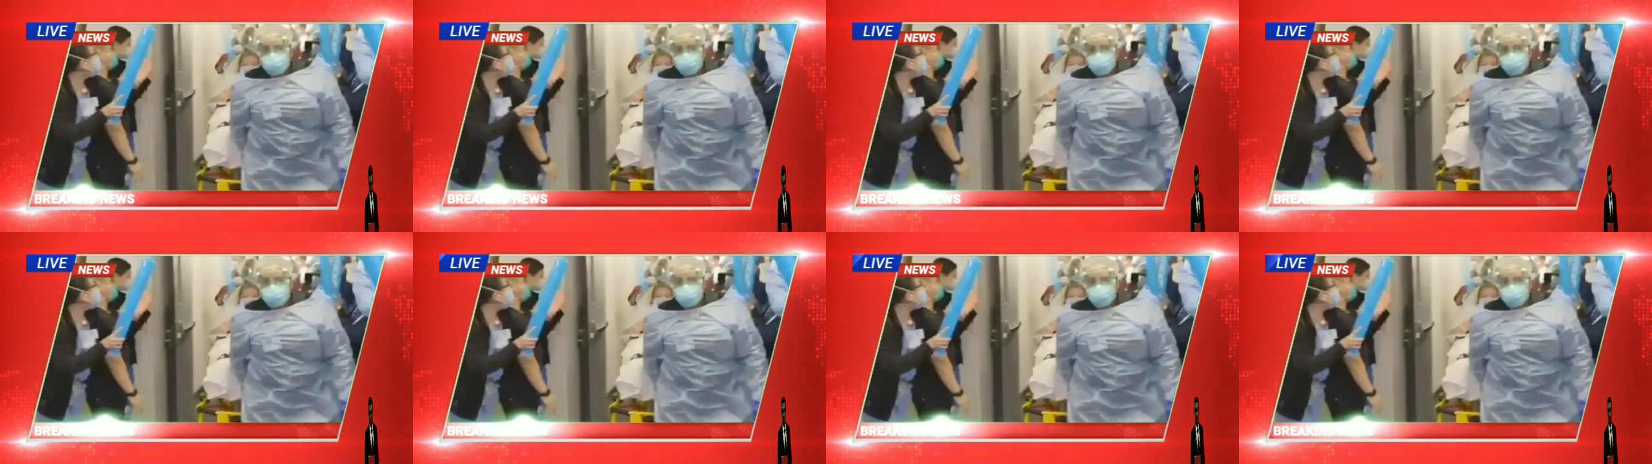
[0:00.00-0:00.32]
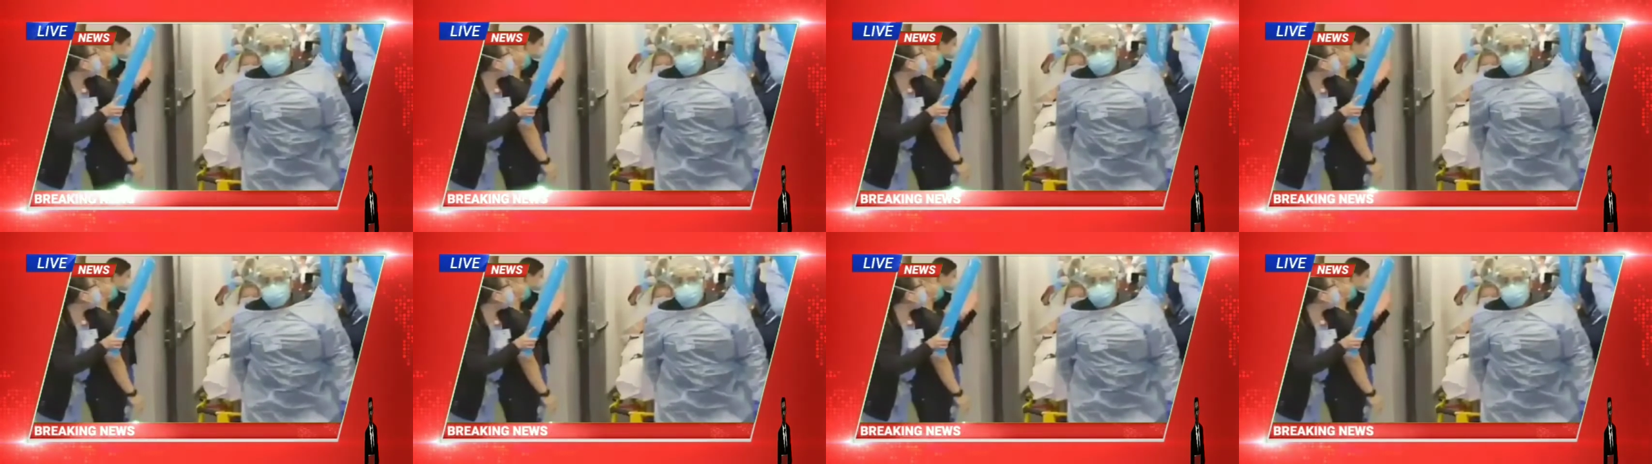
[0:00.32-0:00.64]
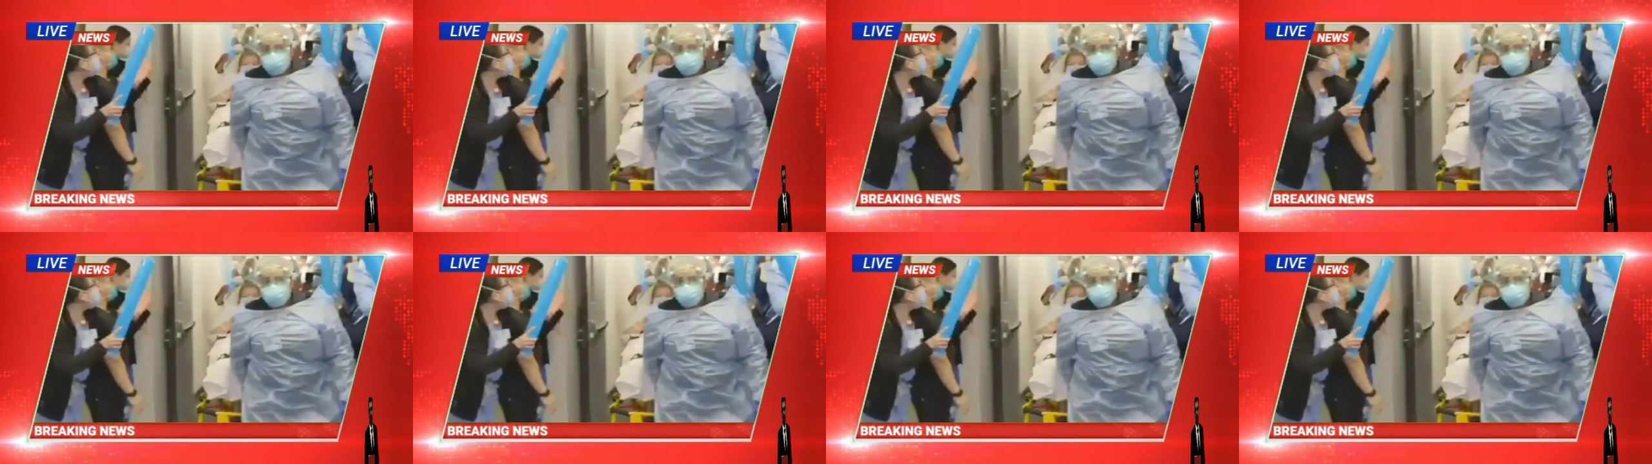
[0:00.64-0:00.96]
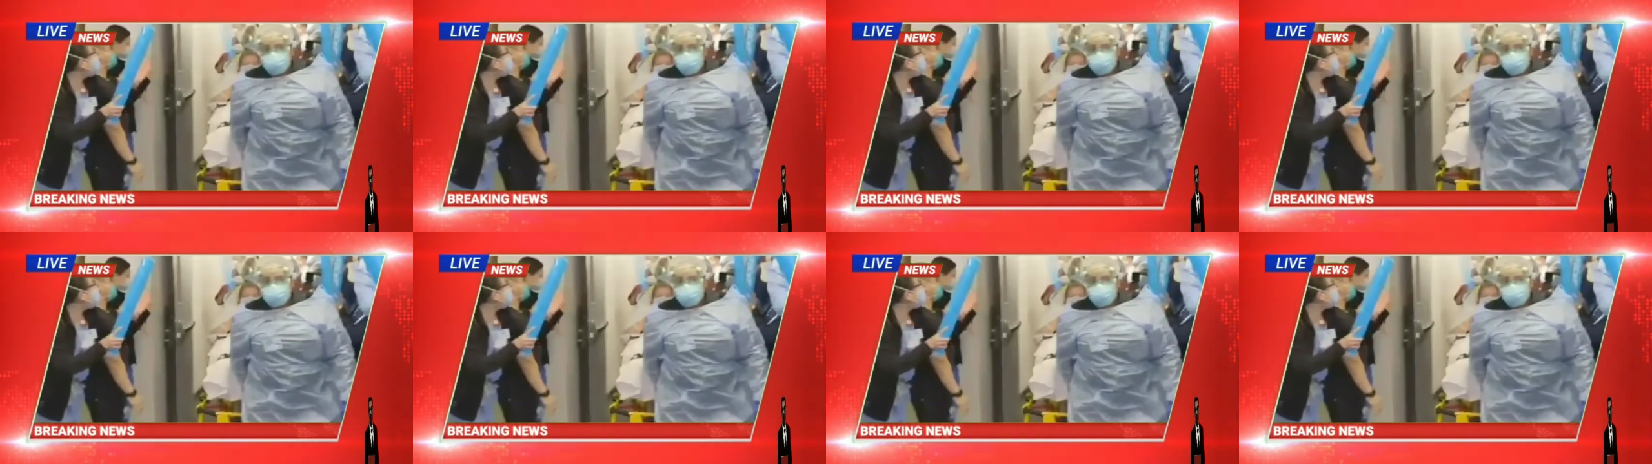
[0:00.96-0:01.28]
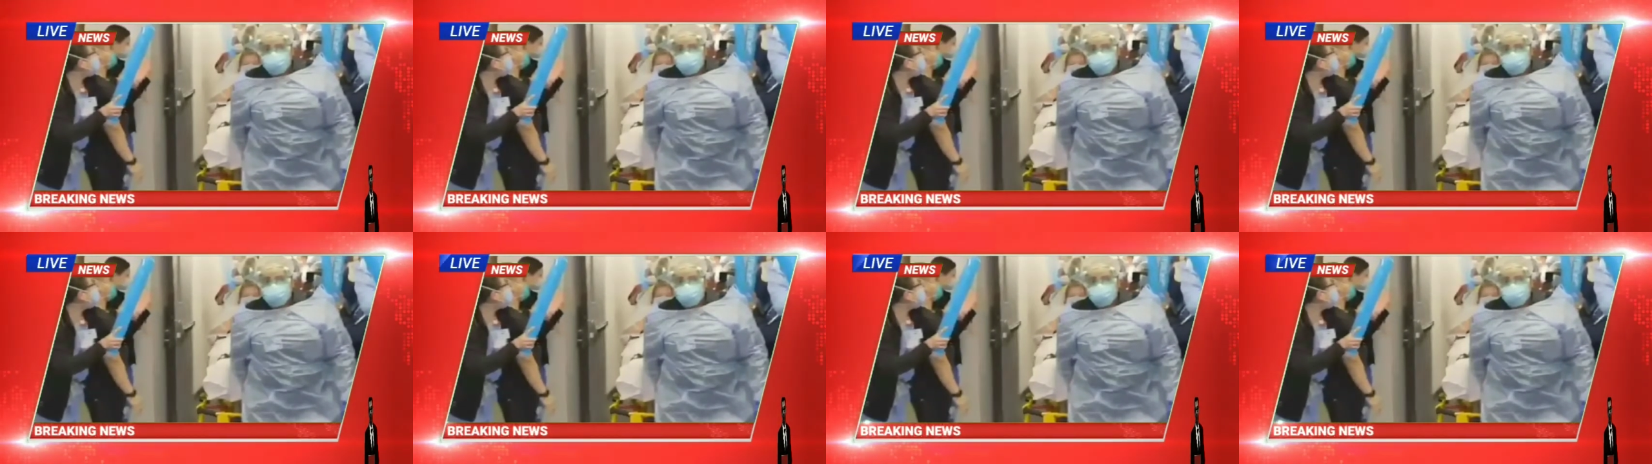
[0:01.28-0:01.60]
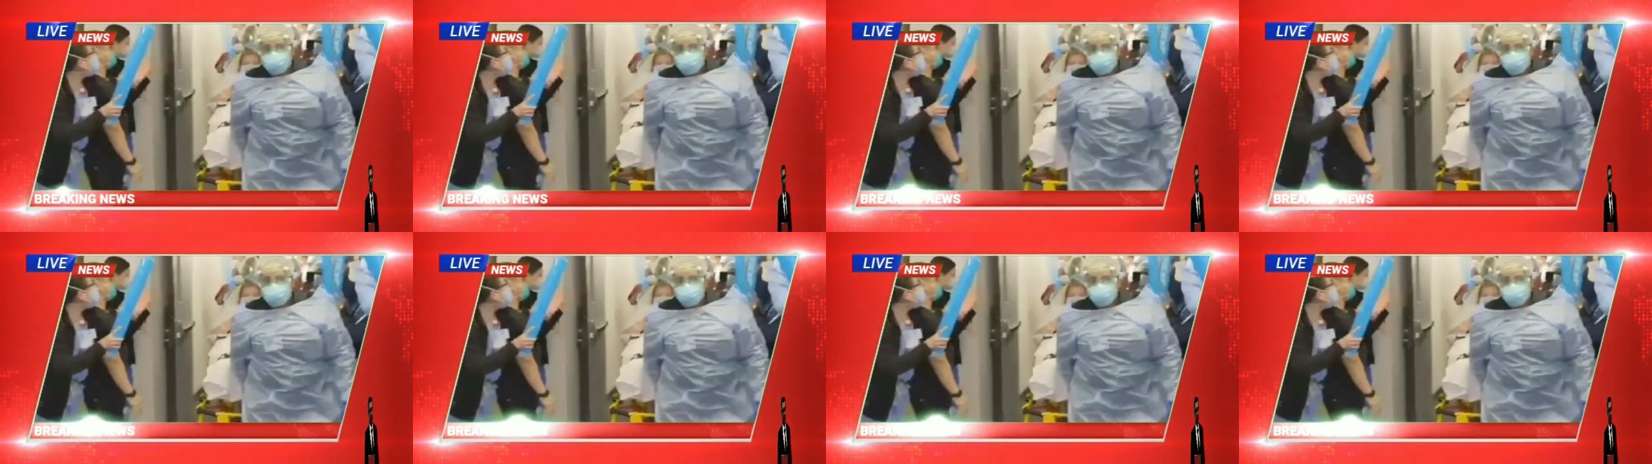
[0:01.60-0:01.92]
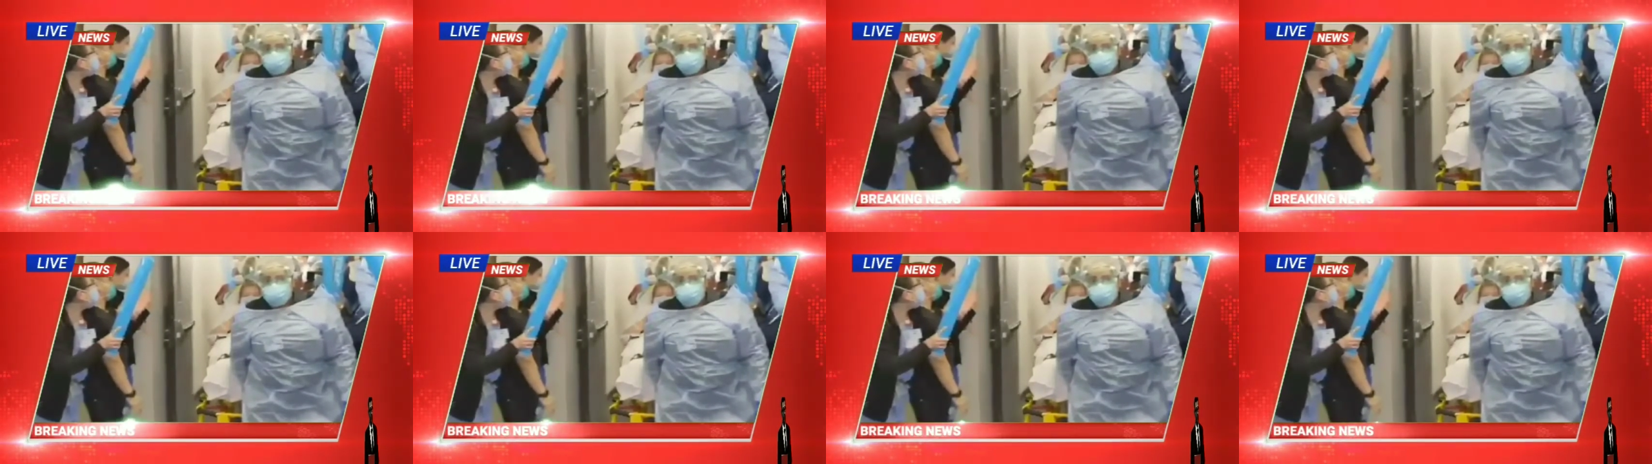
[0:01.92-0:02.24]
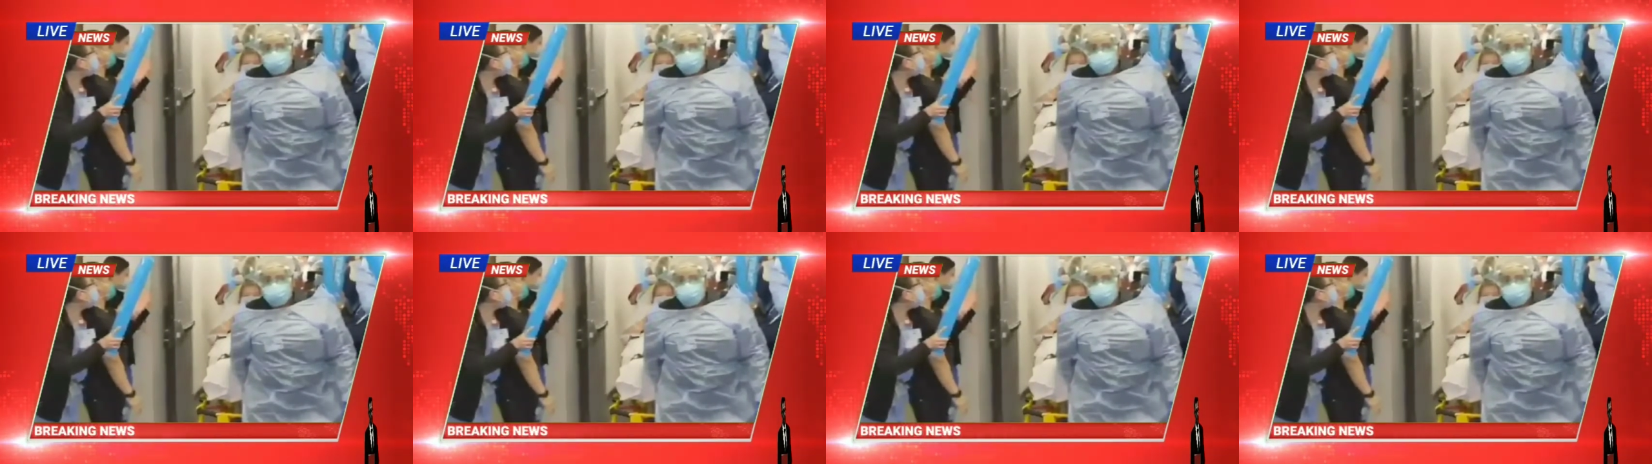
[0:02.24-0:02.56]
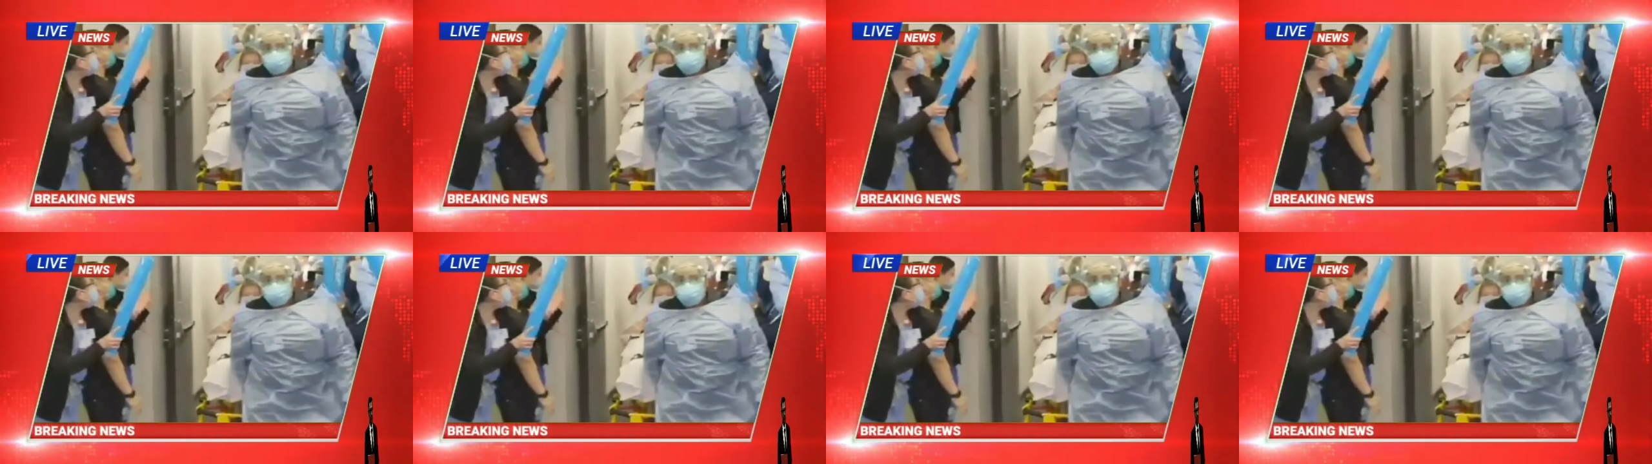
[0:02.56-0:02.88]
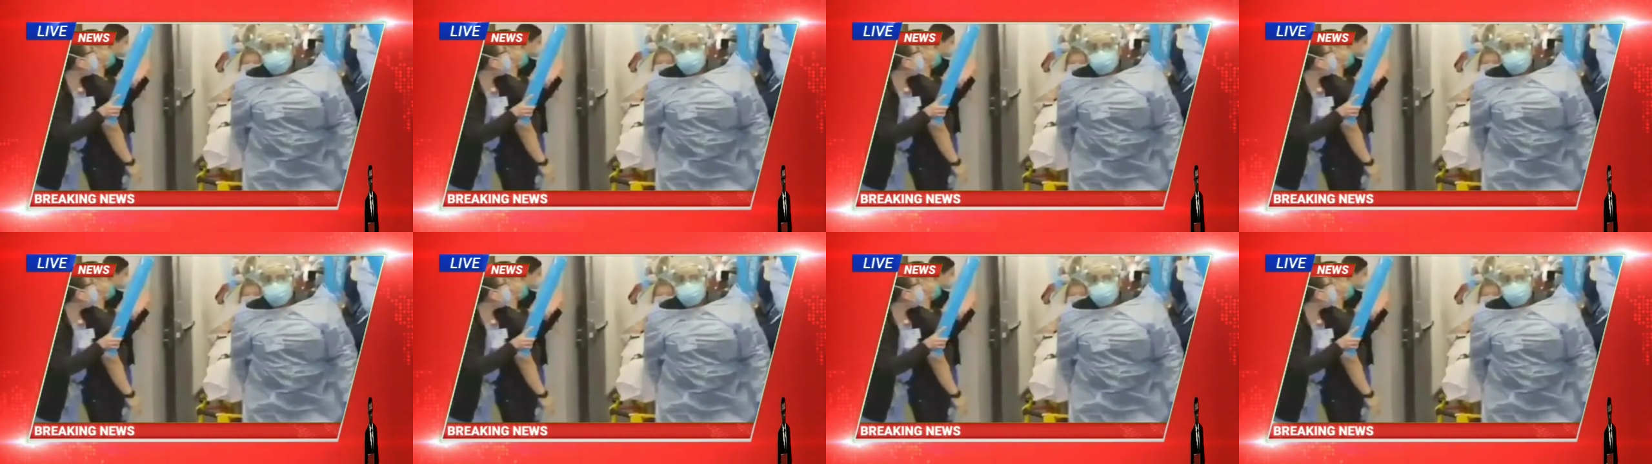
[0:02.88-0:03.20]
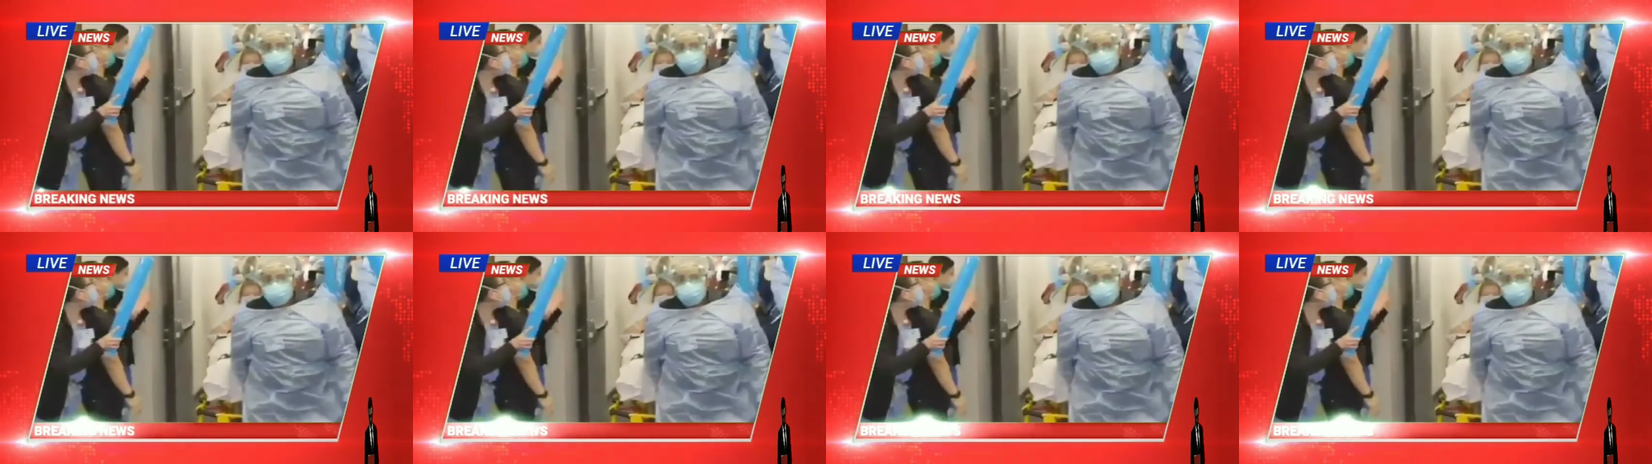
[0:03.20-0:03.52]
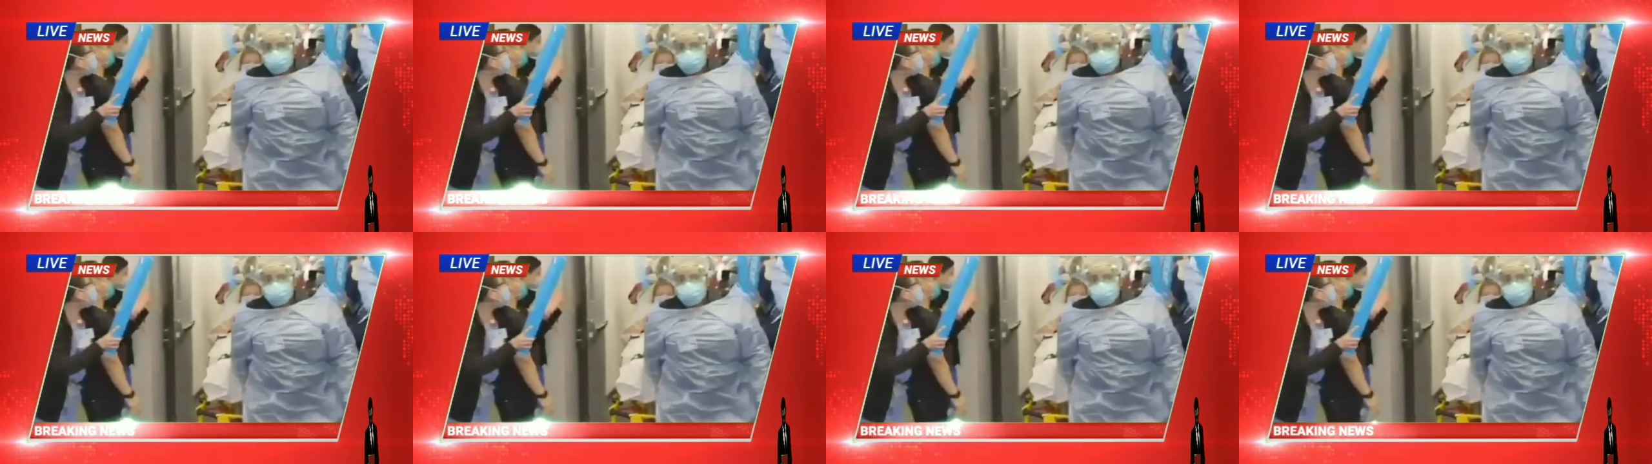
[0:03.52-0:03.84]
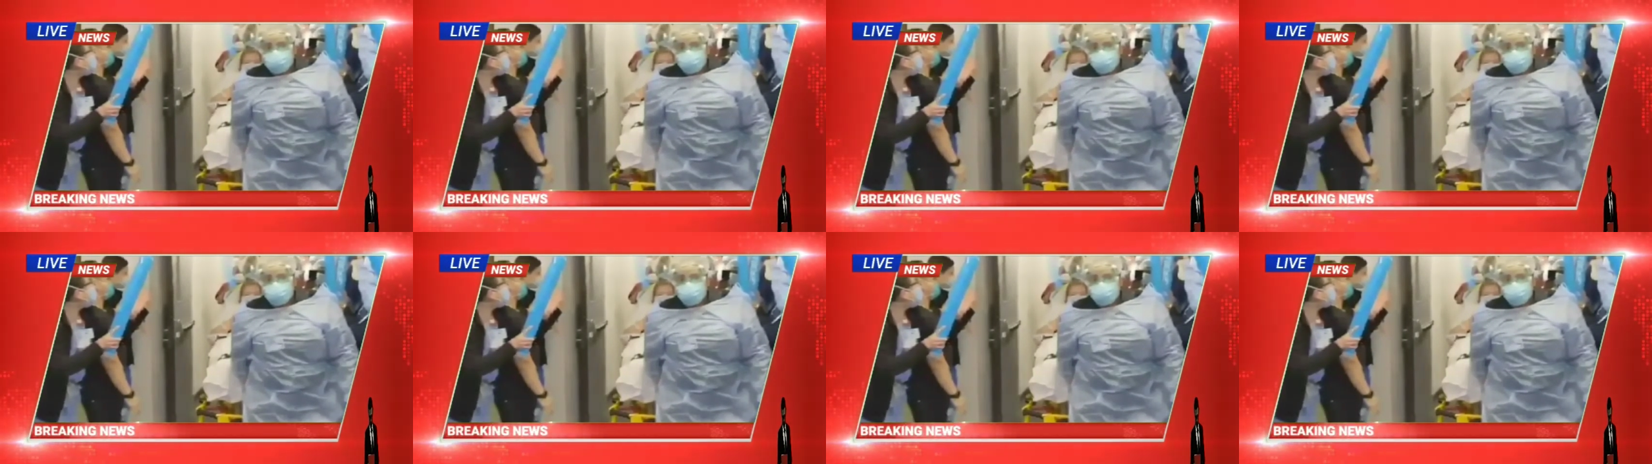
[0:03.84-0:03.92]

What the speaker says: No face is visible, so there are no lips to read.